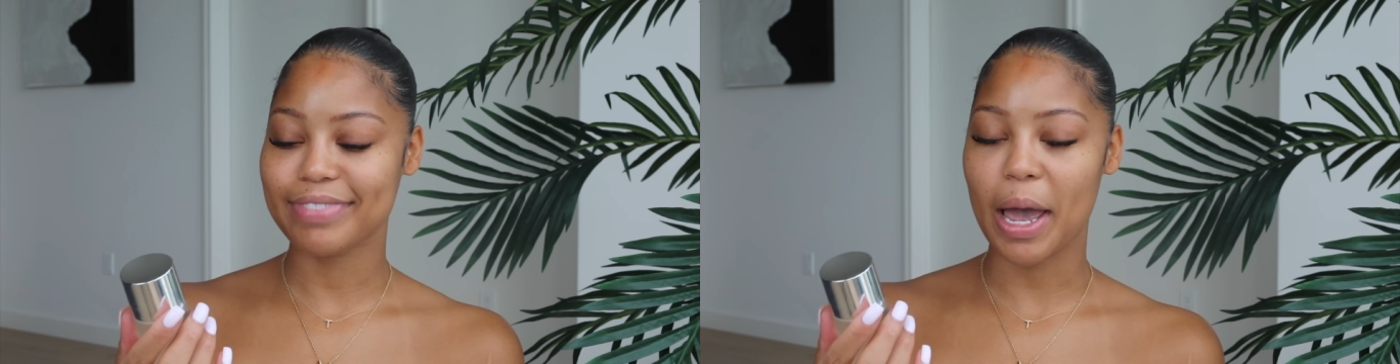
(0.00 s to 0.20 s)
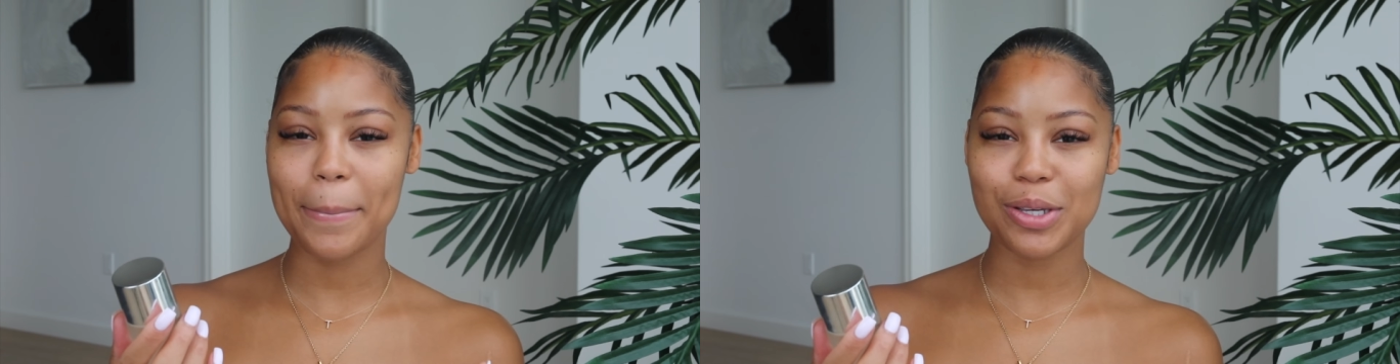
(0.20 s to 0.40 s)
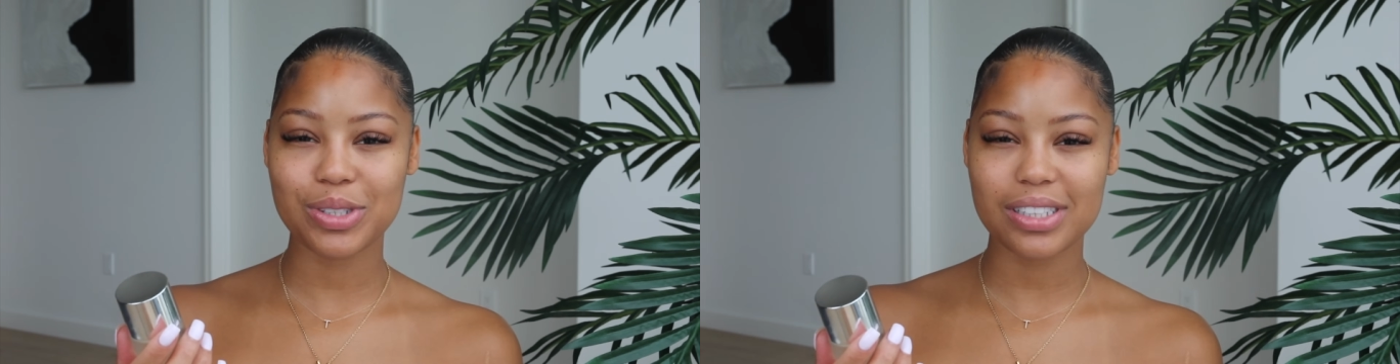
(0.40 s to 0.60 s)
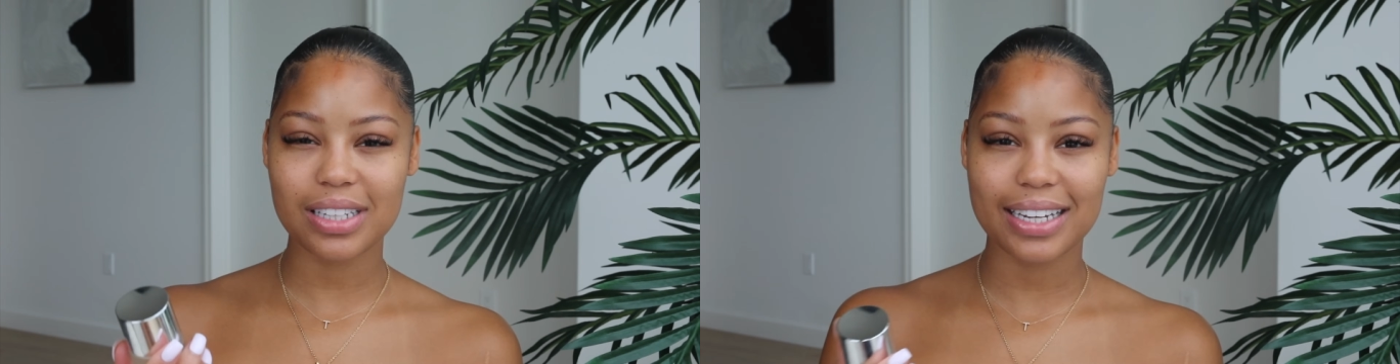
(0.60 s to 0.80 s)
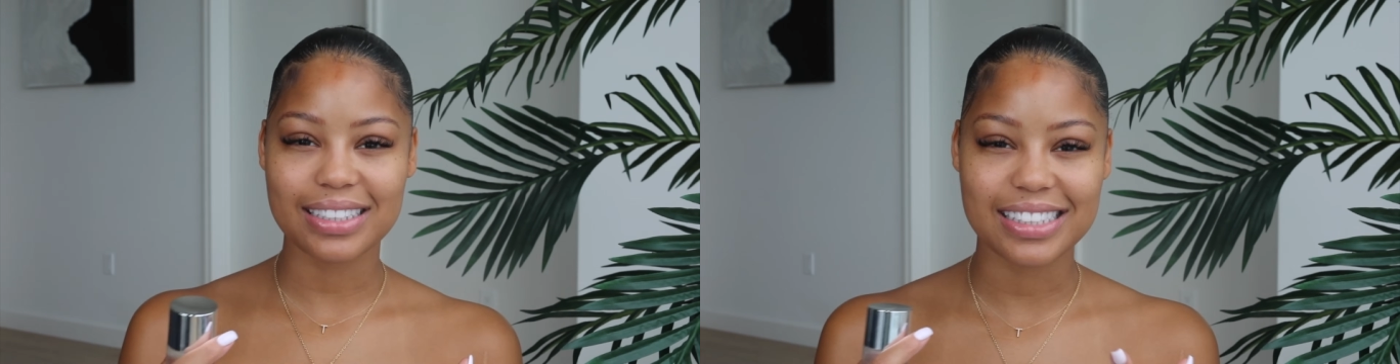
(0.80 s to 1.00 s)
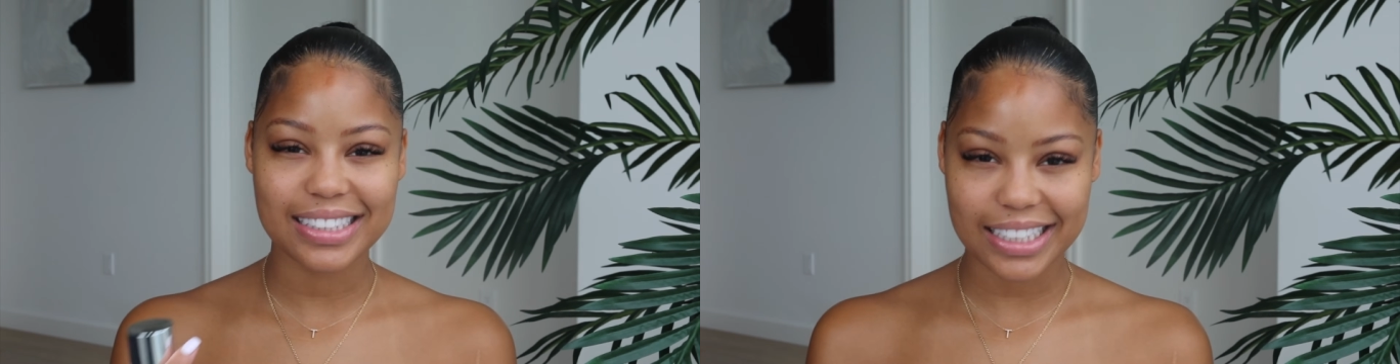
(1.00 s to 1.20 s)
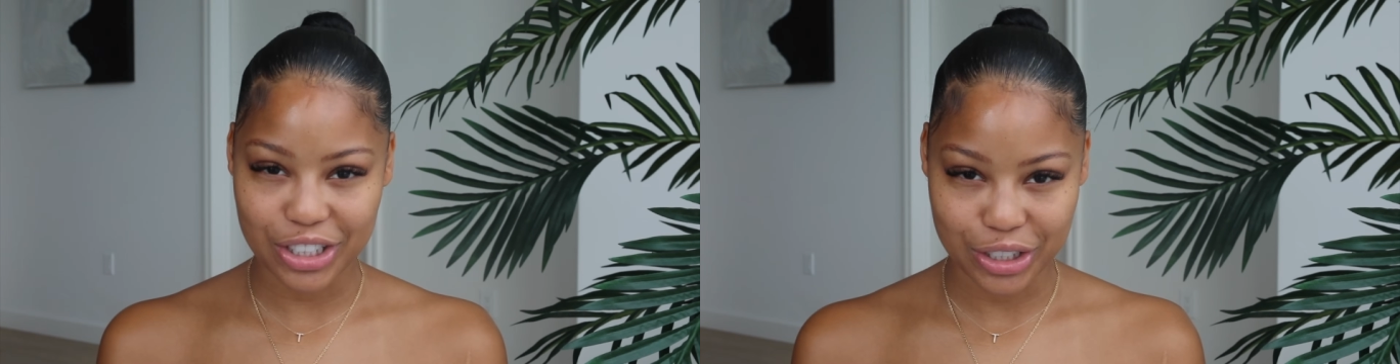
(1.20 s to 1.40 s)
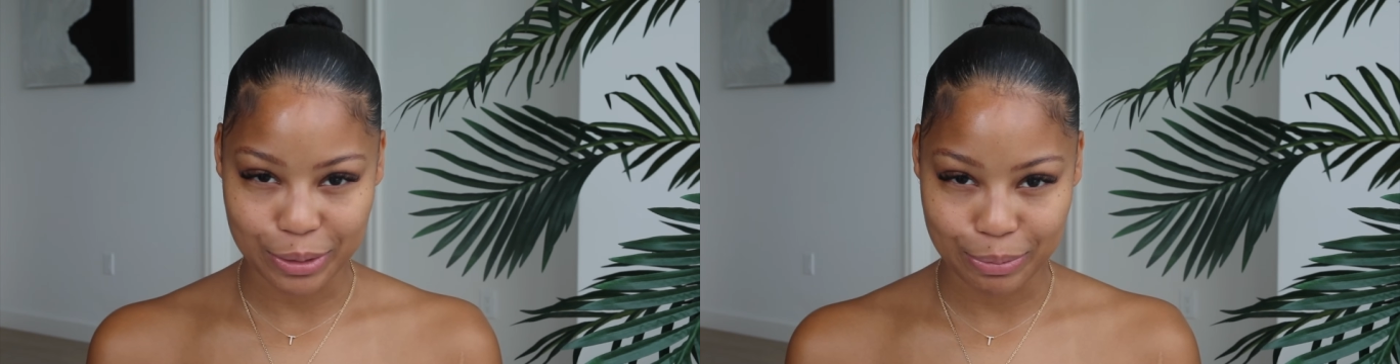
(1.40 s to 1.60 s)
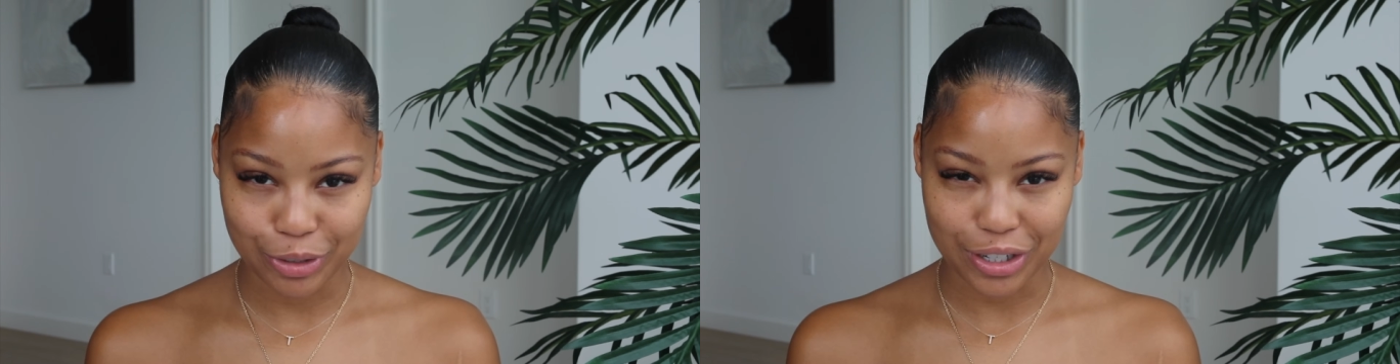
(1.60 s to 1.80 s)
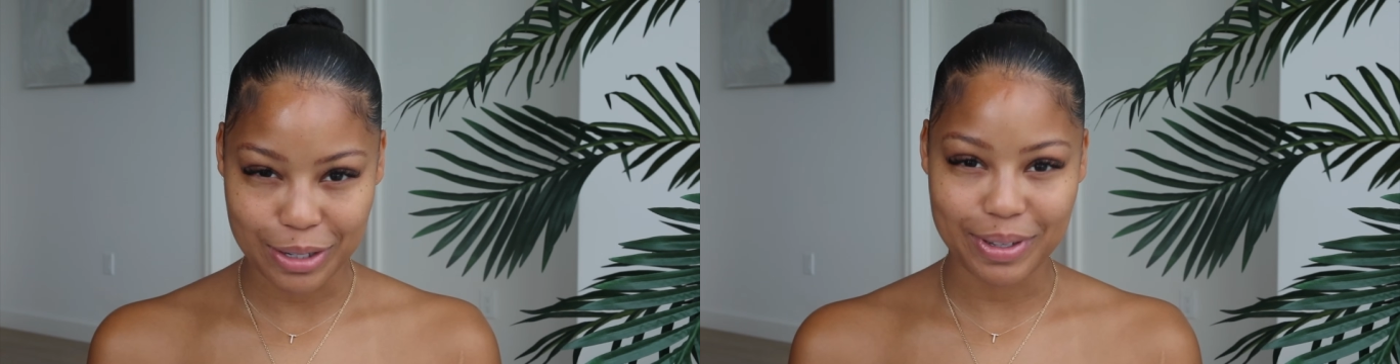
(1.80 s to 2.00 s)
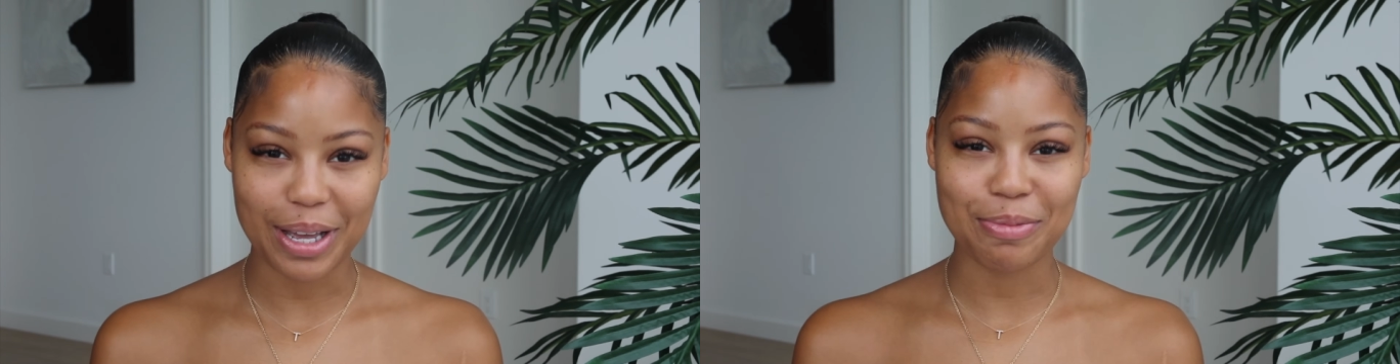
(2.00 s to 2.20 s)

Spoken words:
I'm used to like a serum, you know what I mean?